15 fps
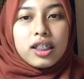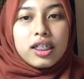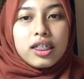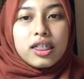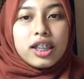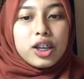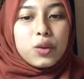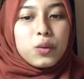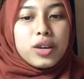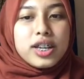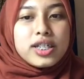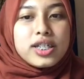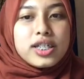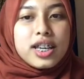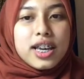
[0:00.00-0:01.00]

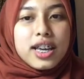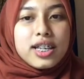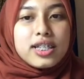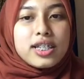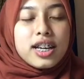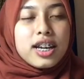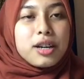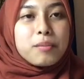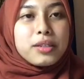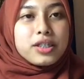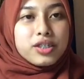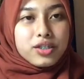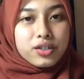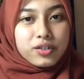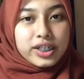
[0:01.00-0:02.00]
language is
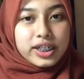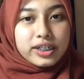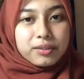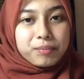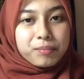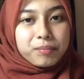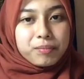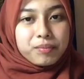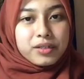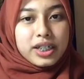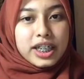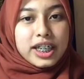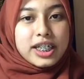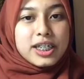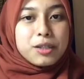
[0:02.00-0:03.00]
arbitrary.
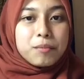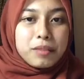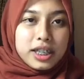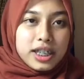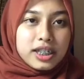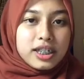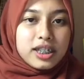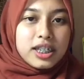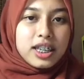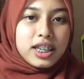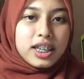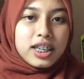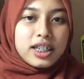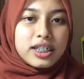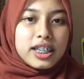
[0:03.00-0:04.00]
It means
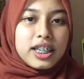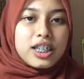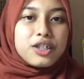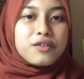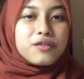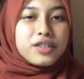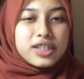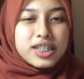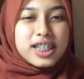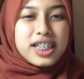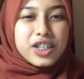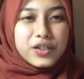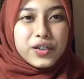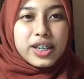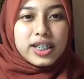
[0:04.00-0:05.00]
that is firstly
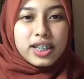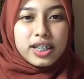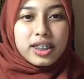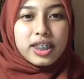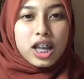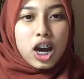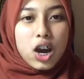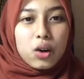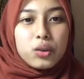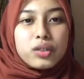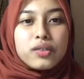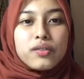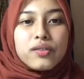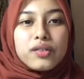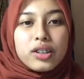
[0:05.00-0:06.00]
created
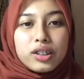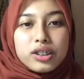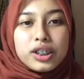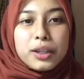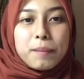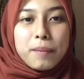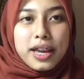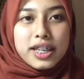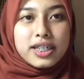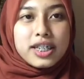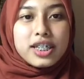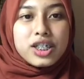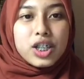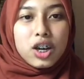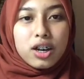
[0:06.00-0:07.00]
on the
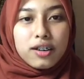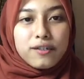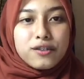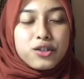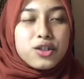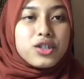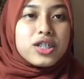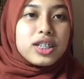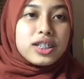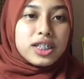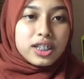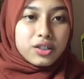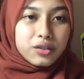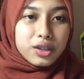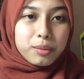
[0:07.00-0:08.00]
basis of social
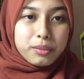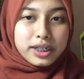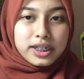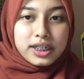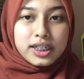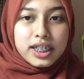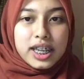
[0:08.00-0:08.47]
agreement.